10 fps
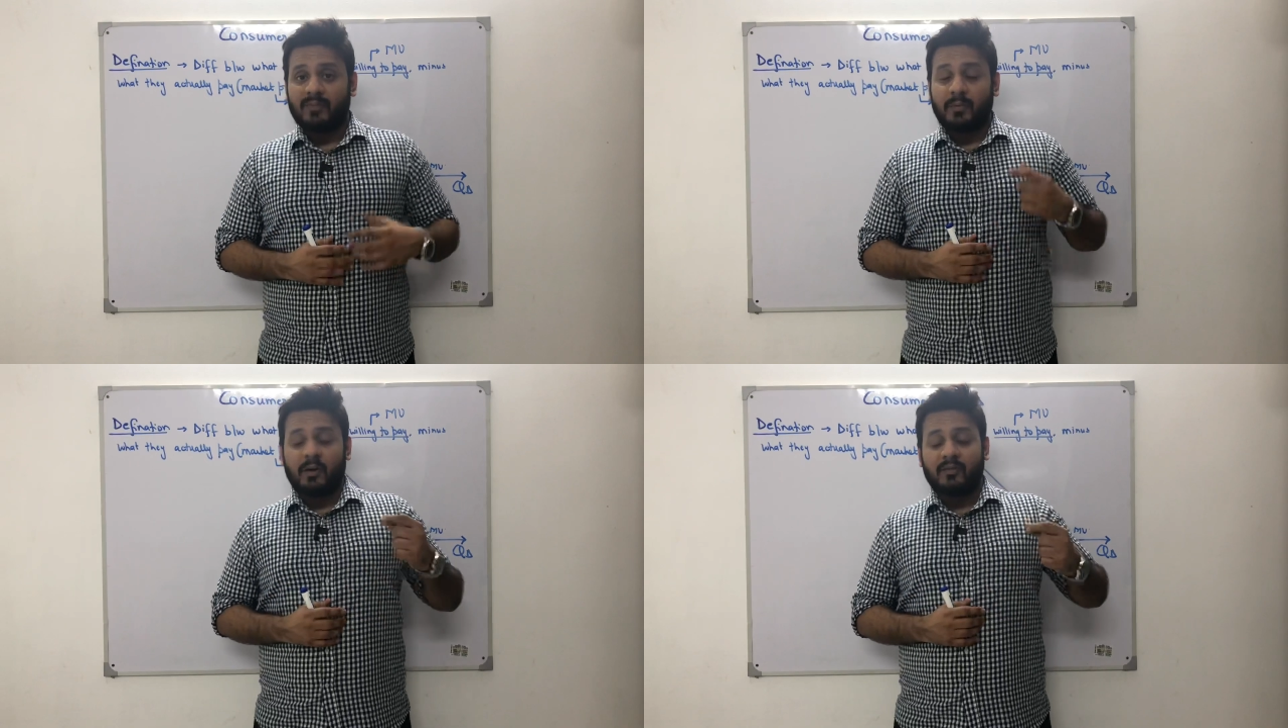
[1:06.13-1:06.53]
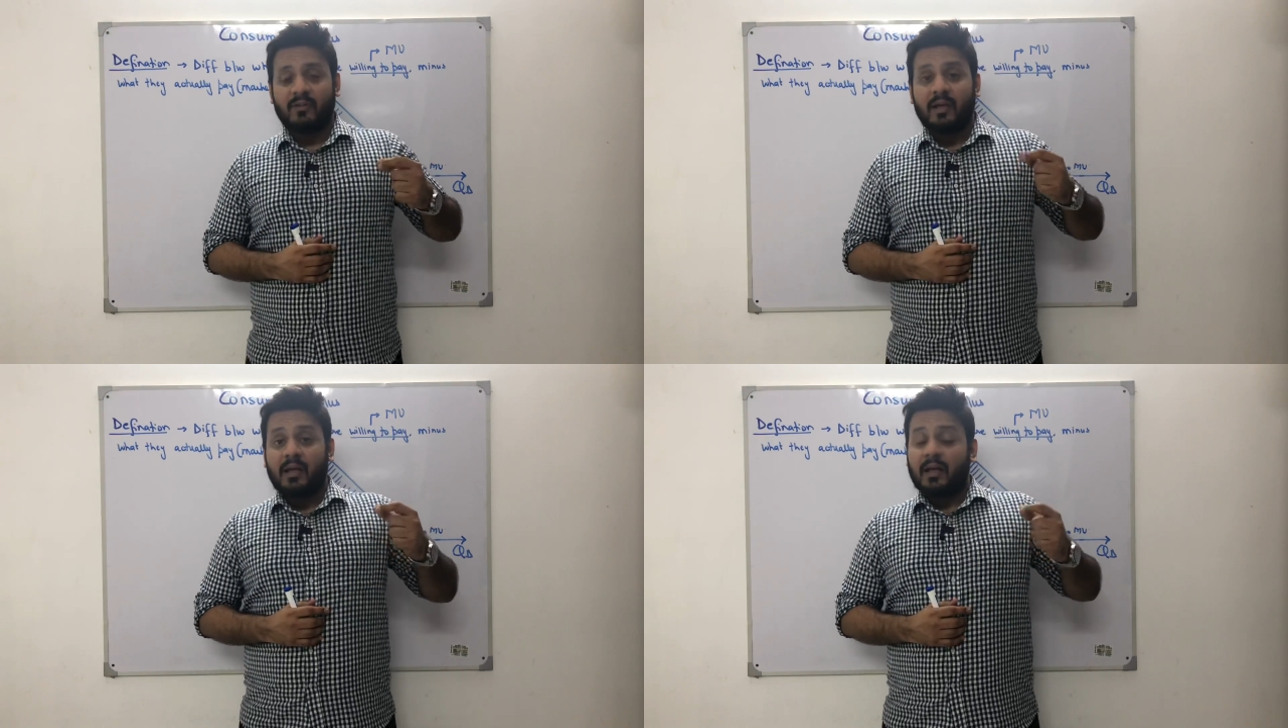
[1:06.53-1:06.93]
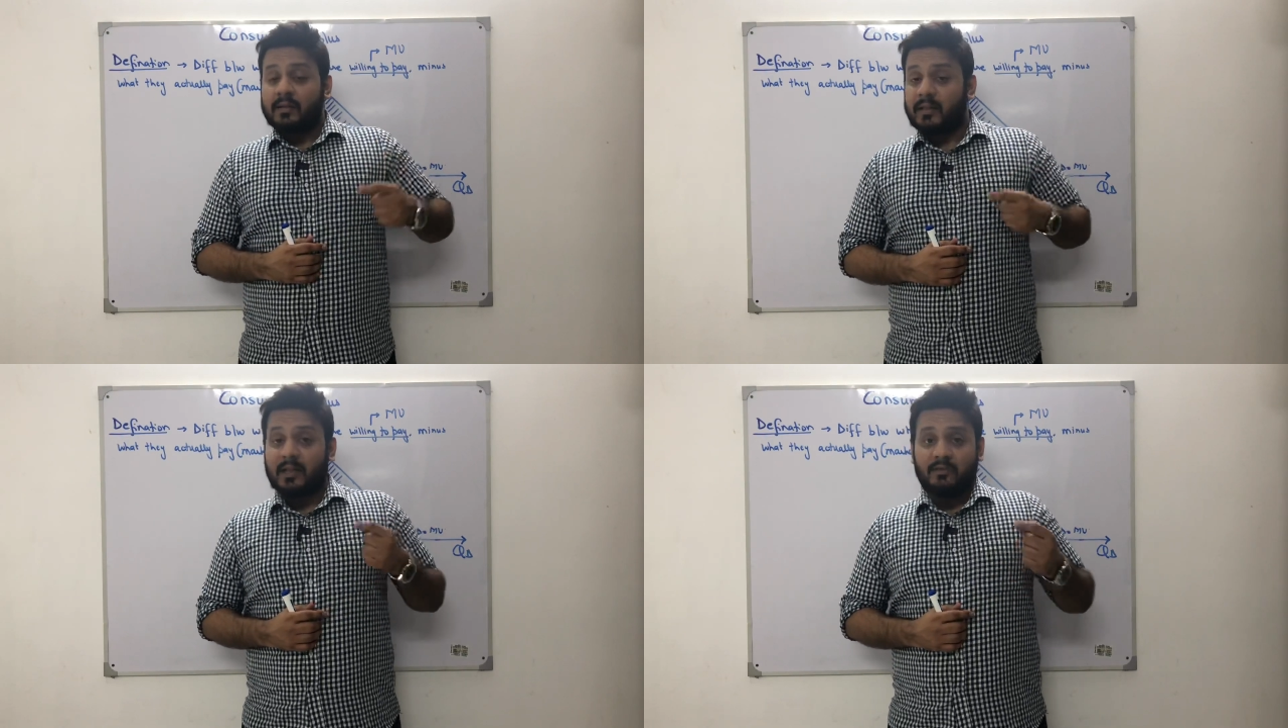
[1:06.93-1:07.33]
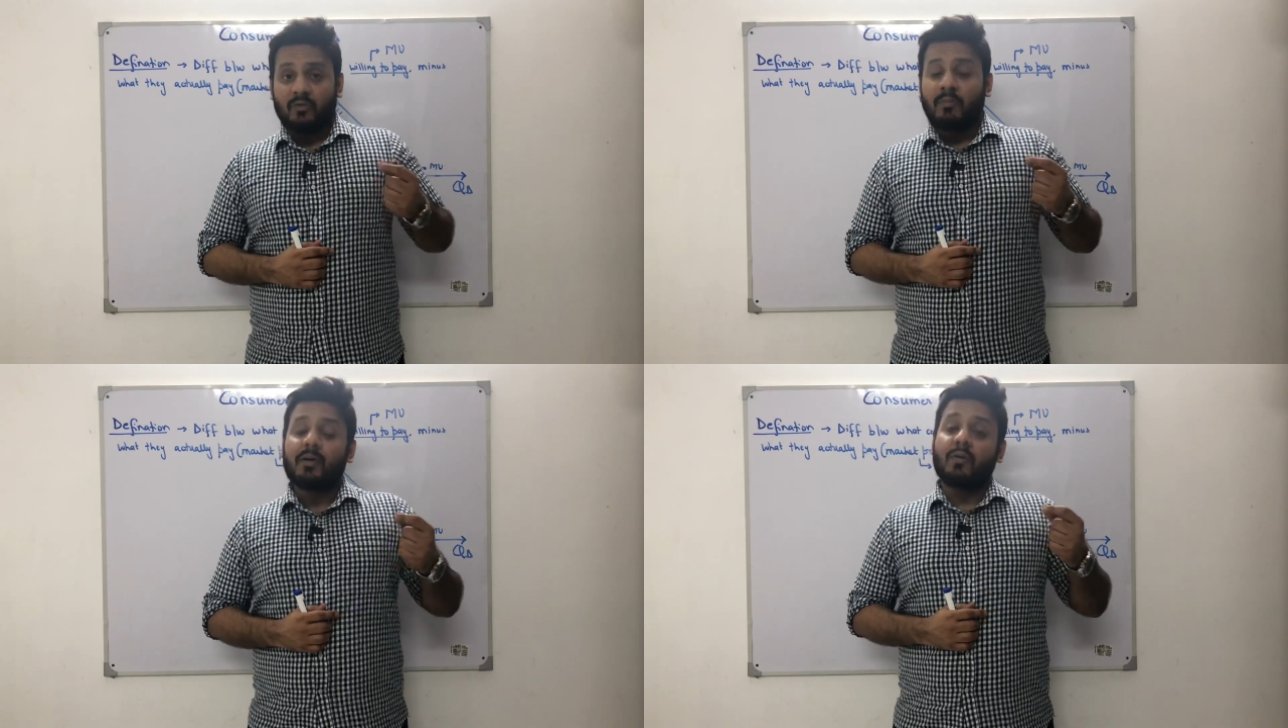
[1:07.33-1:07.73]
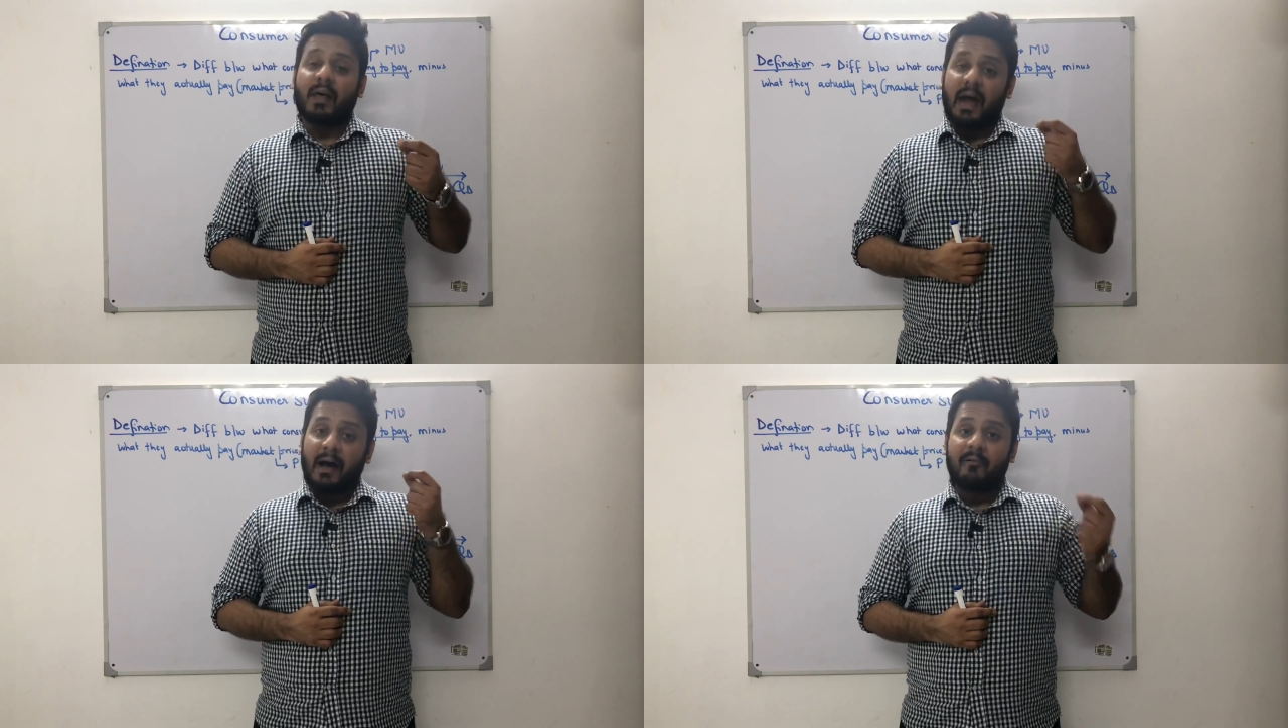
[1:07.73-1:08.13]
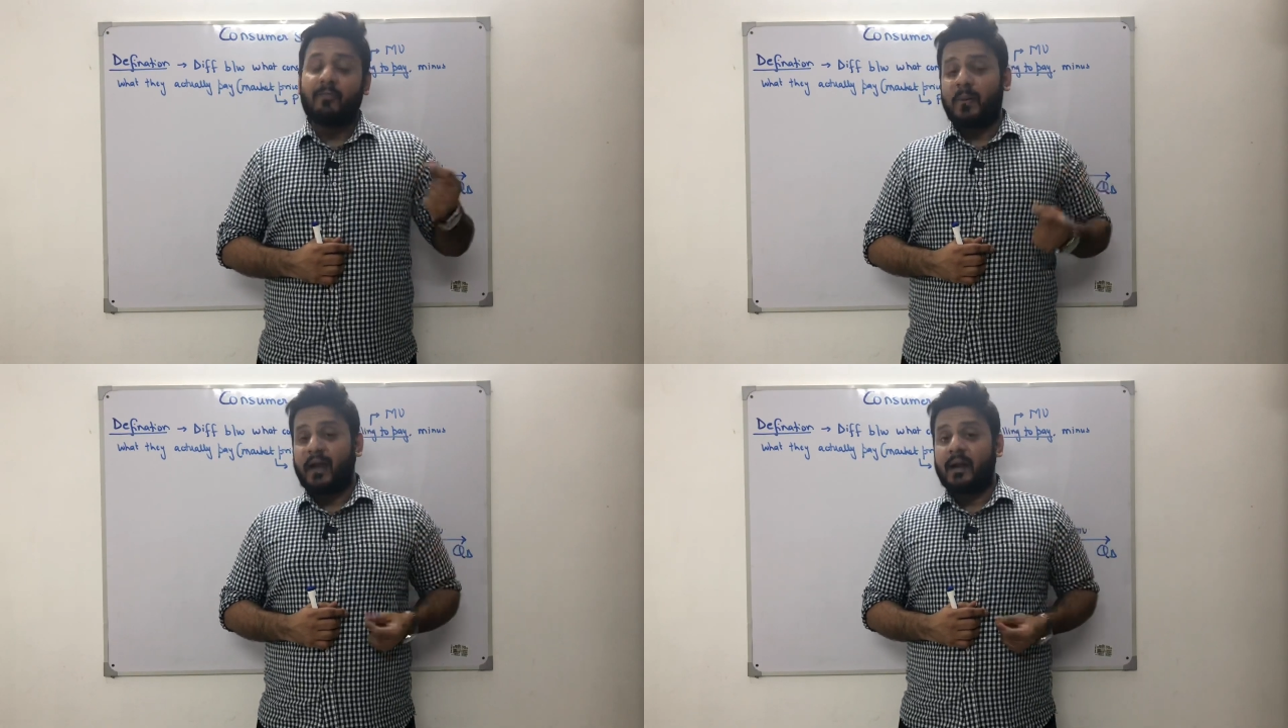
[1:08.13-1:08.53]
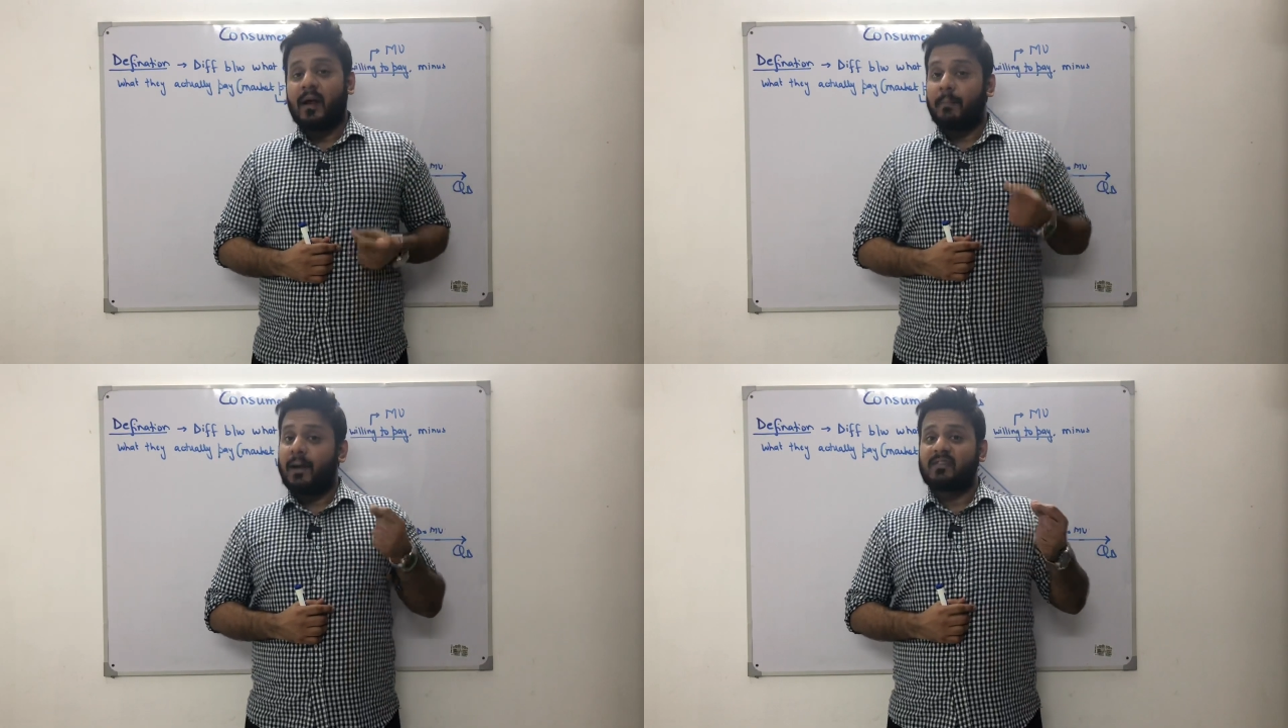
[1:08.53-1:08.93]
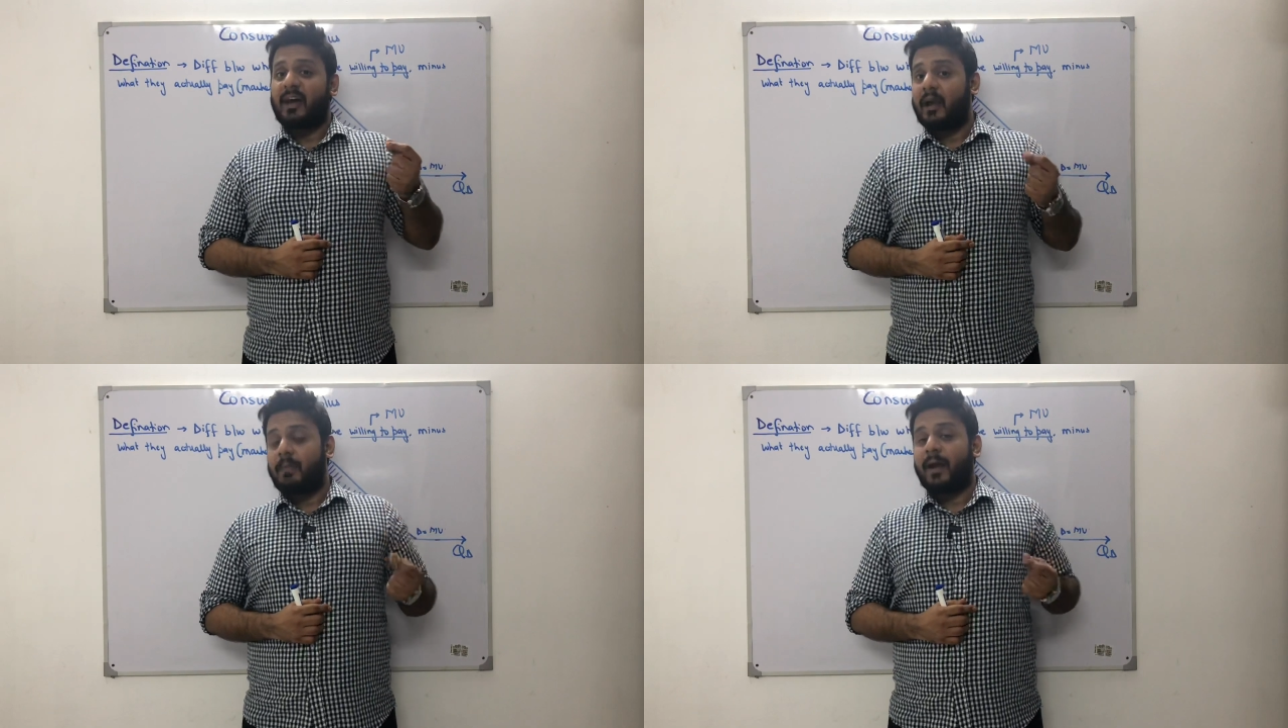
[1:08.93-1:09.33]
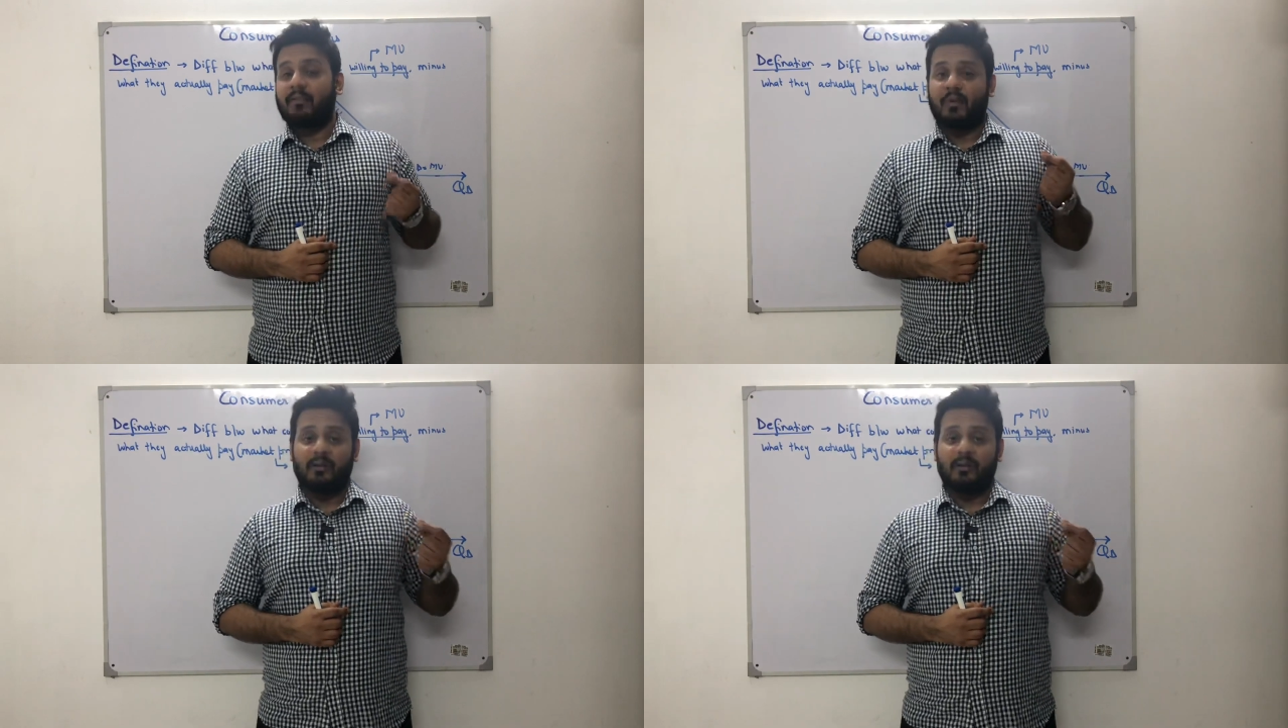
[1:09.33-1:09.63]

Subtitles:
Because the consumer could have paid a much higher price for a